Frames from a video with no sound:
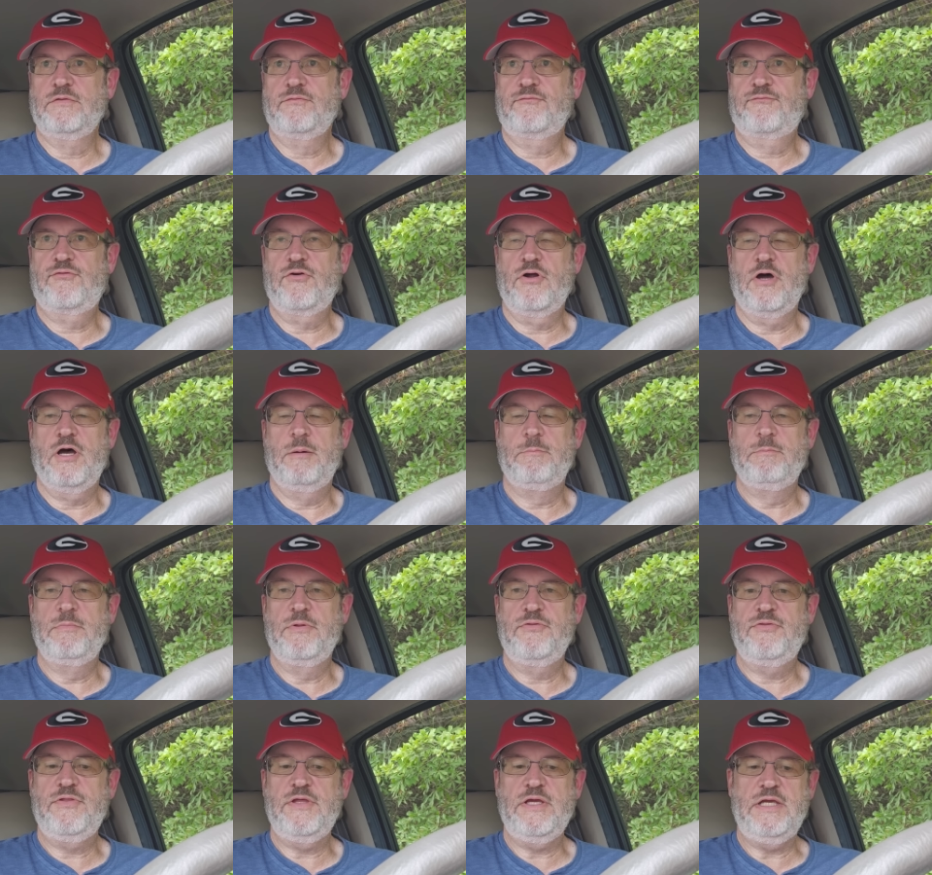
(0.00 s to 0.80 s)

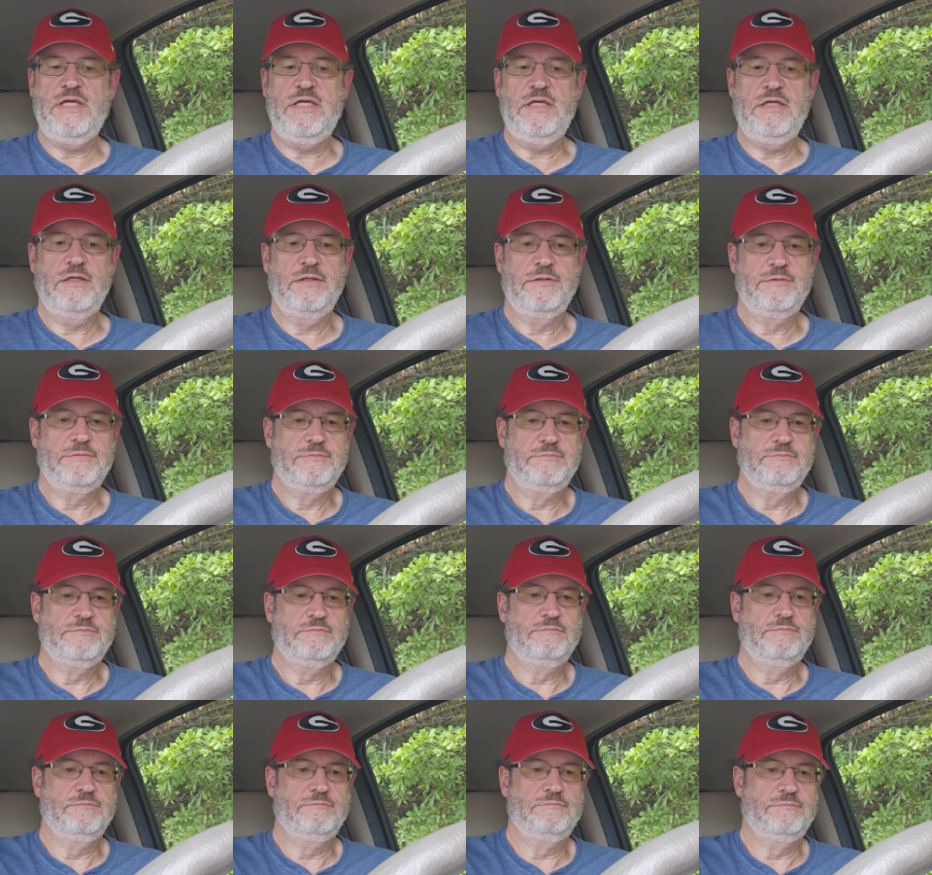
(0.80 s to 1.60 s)
from the
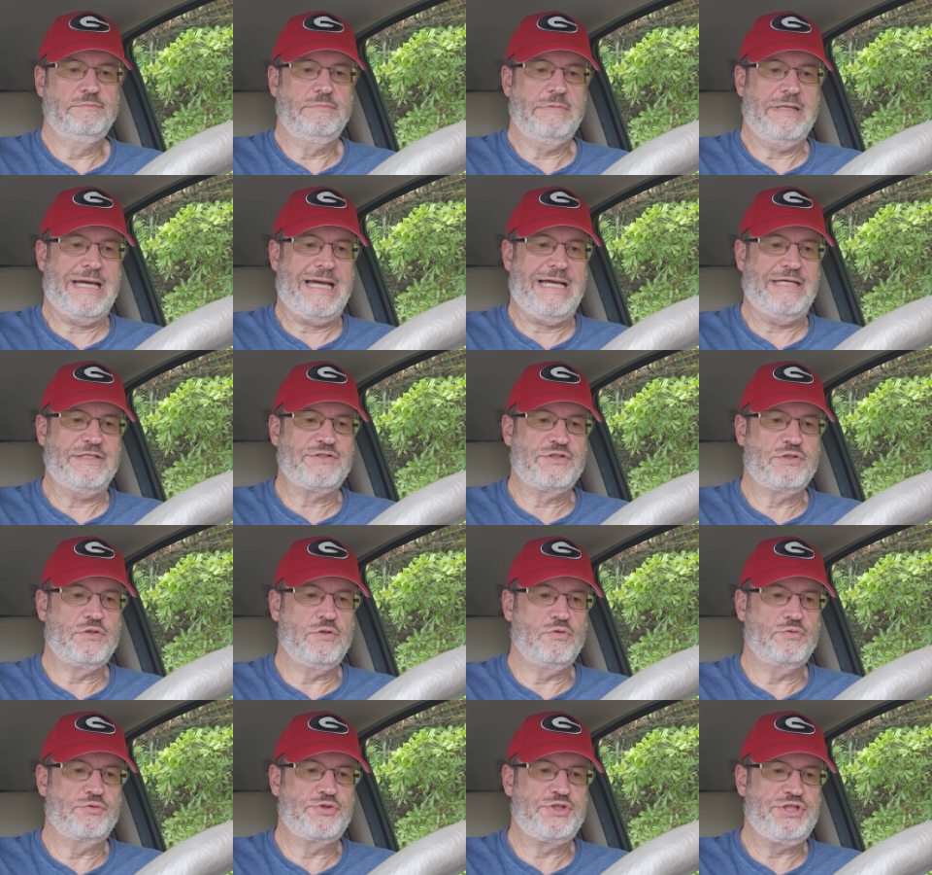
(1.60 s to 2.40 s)
high
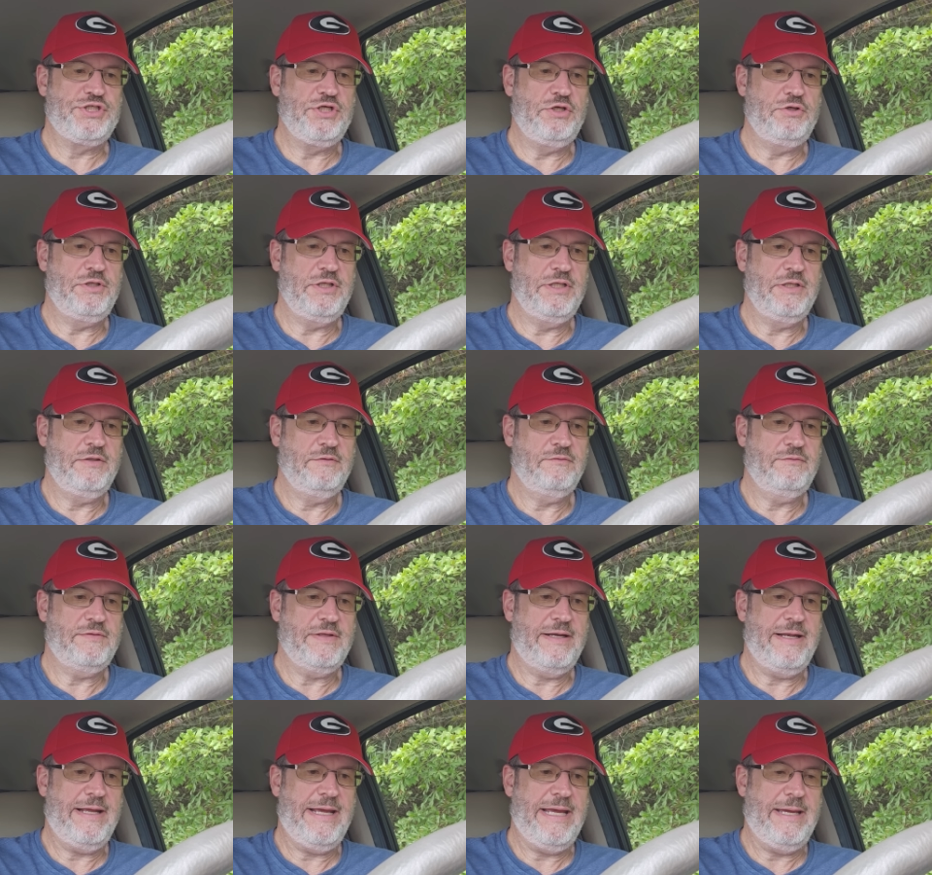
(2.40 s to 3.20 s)
school shooting
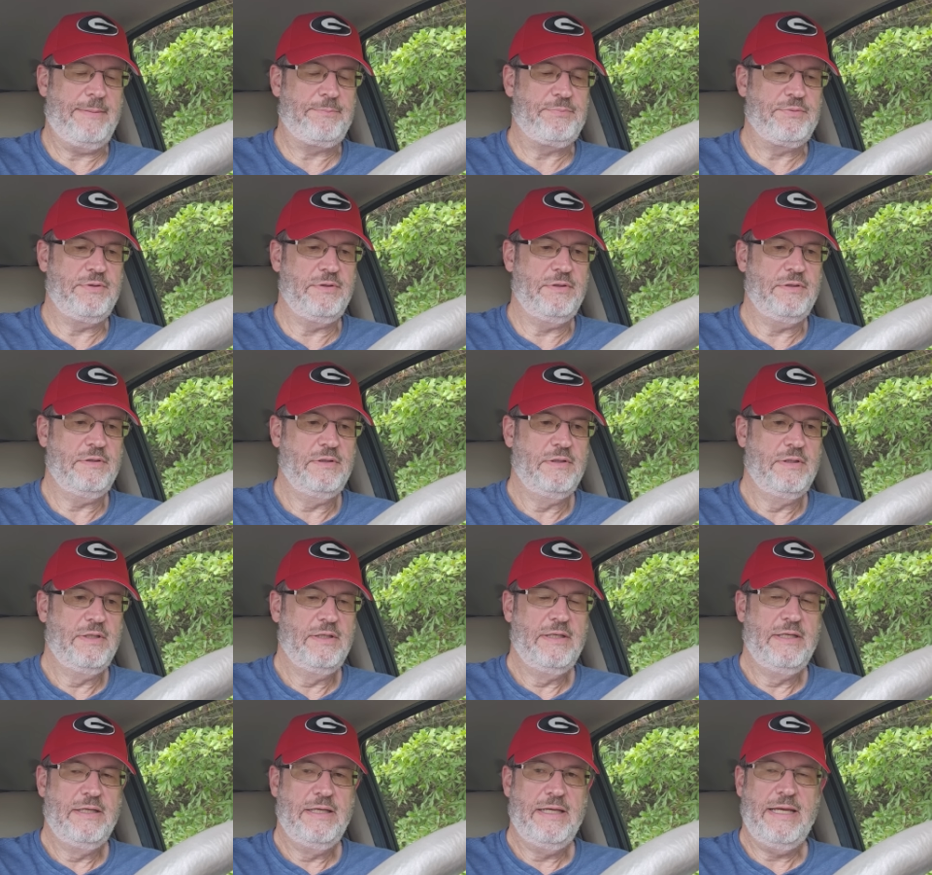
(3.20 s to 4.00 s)
that happened
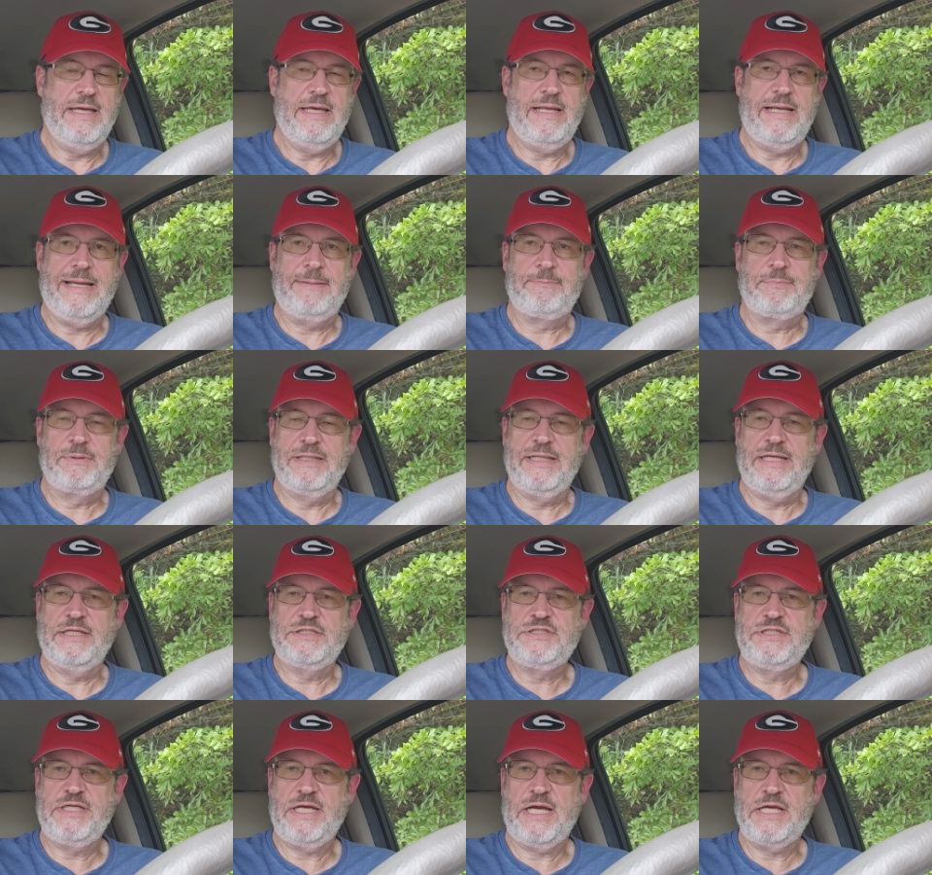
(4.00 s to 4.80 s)
at
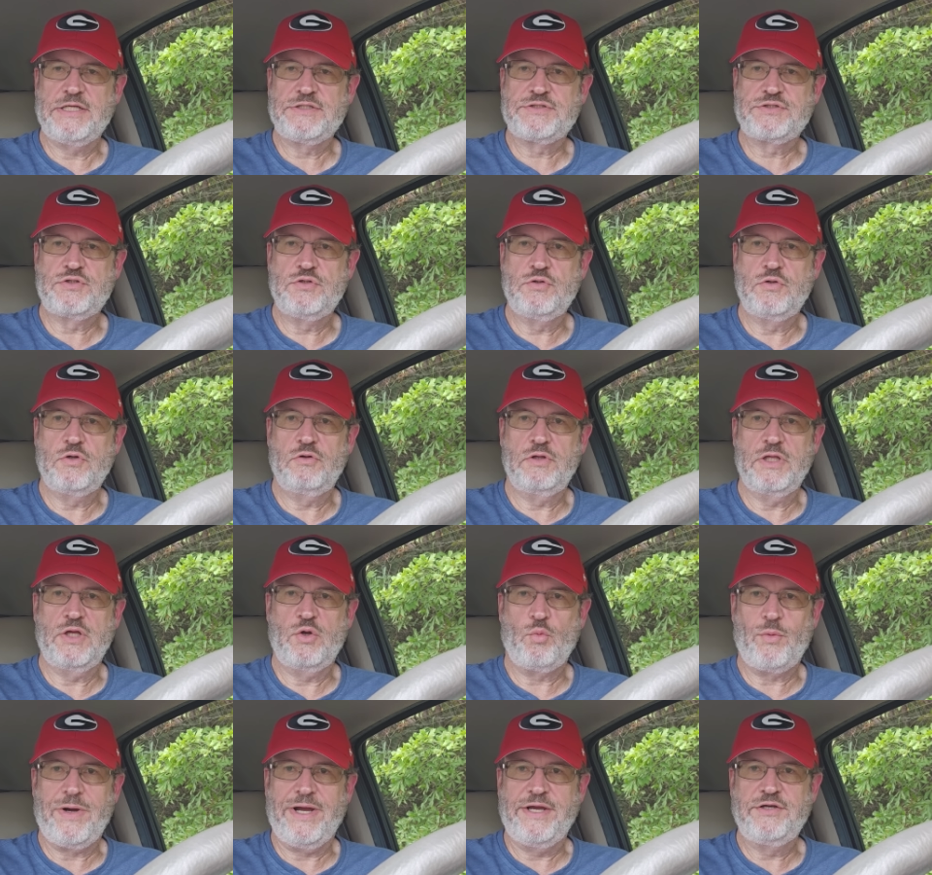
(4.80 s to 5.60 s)
Apalachee High School
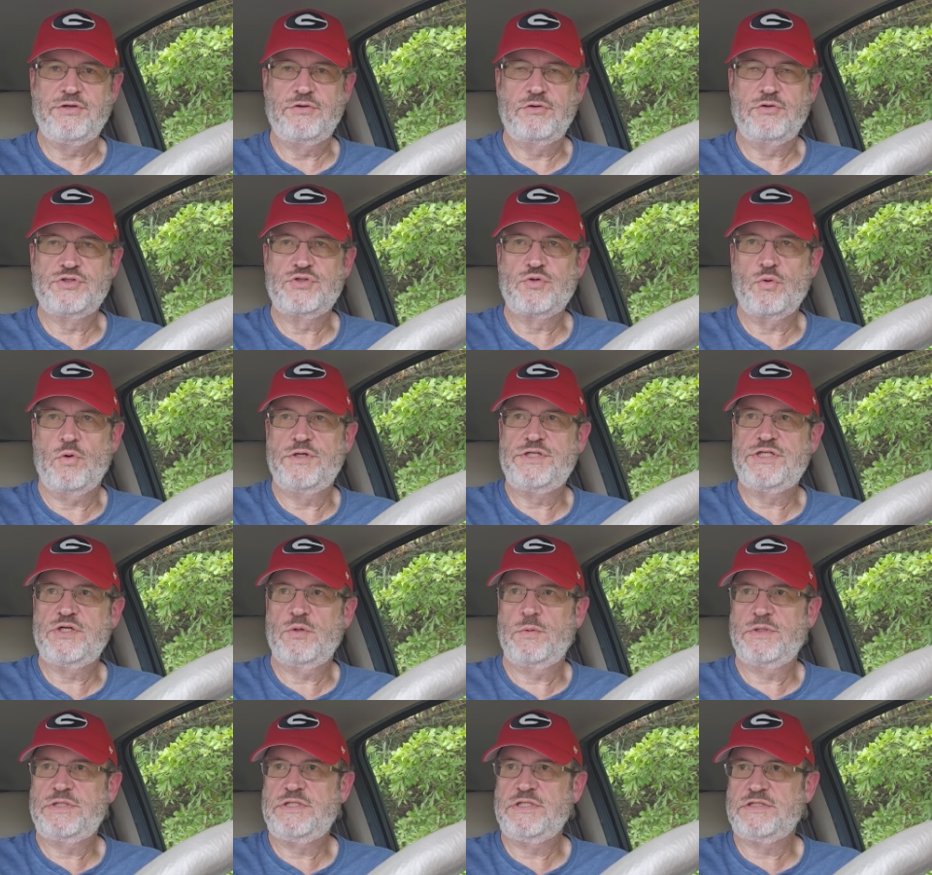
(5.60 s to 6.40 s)
in Winder,
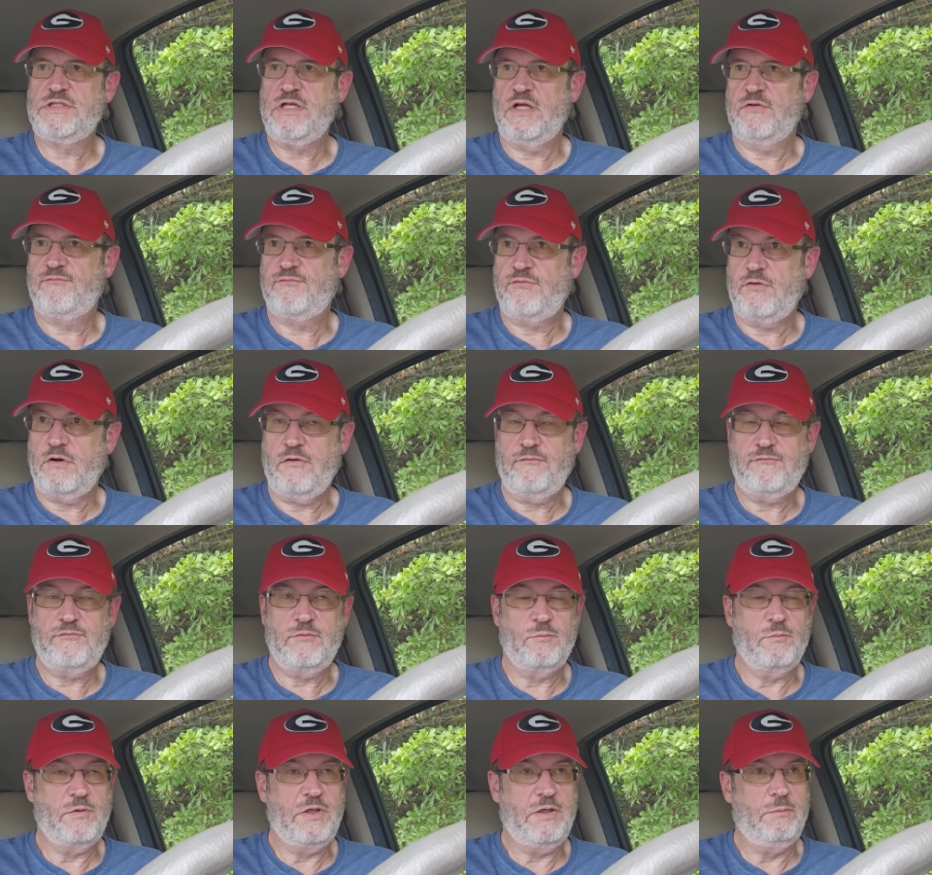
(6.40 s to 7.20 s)
Georgia, which is not far
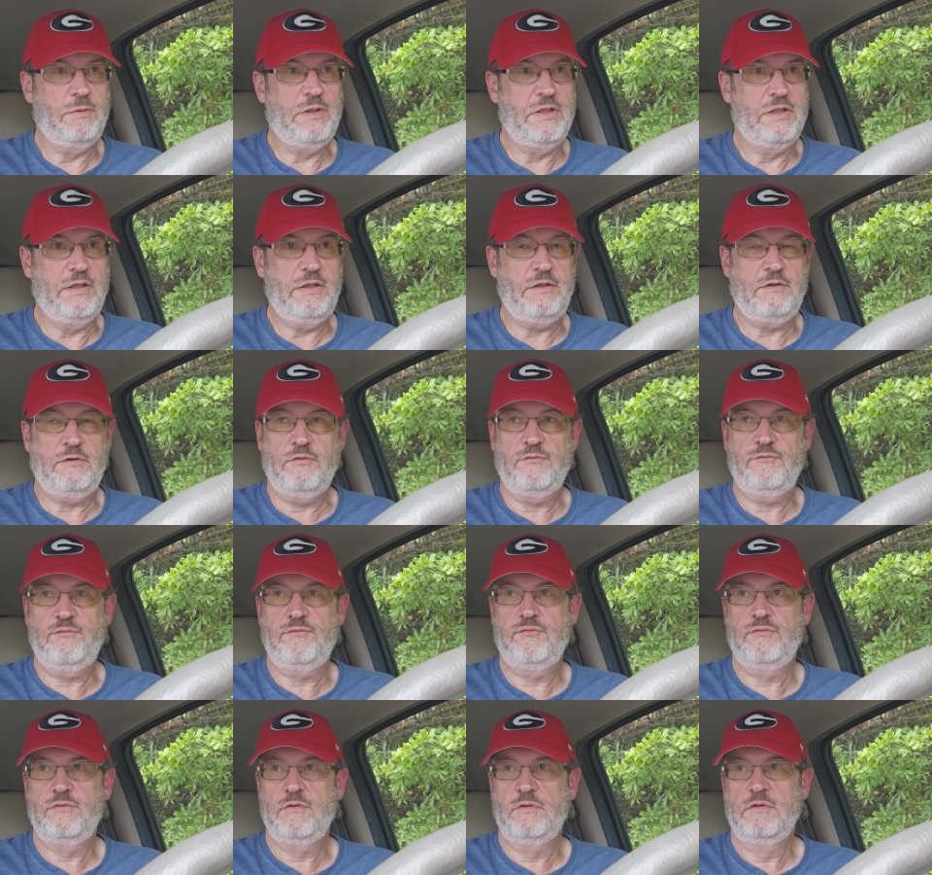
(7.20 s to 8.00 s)
from where we
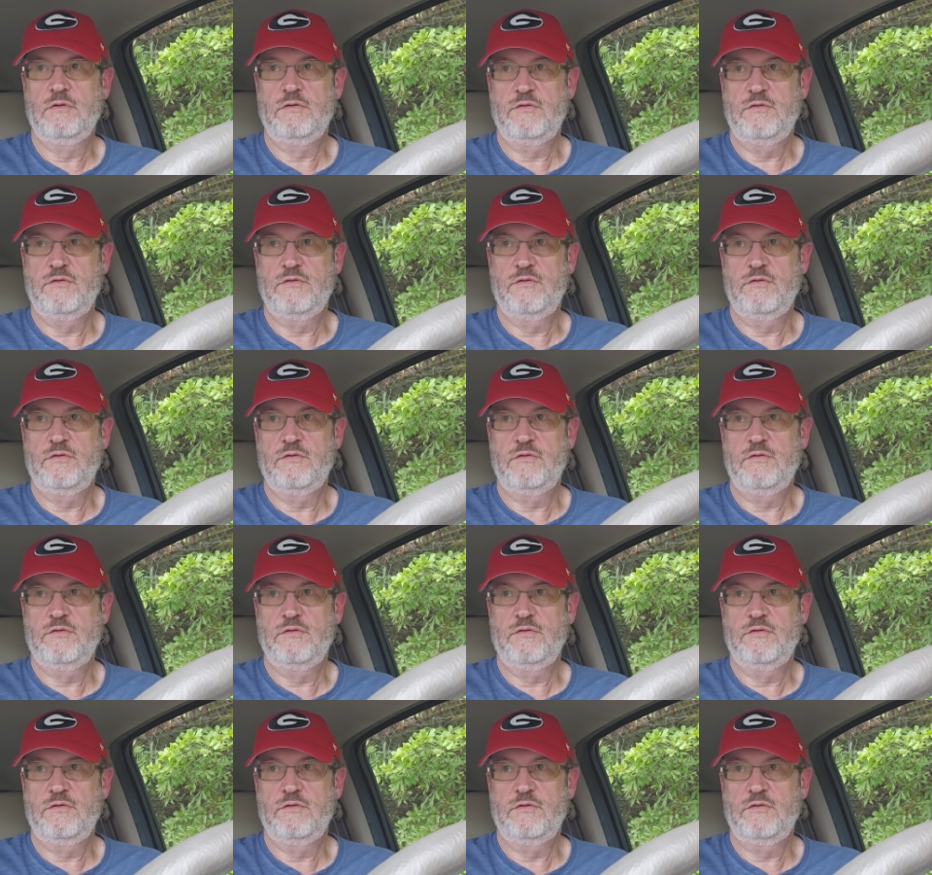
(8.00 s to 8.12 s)
live.